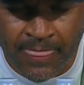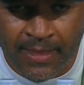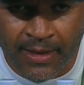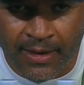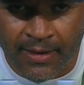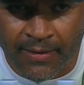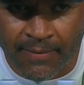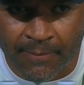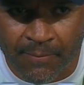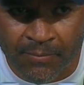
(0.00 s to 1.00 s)

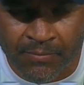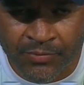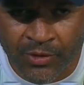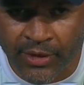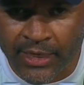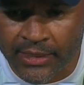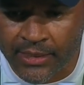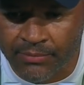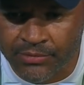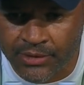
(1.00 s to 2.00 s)

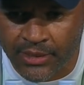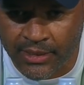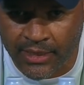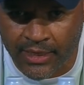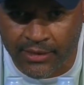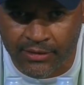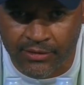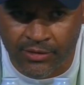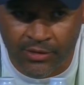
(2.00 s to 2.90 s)
Quickened up today, and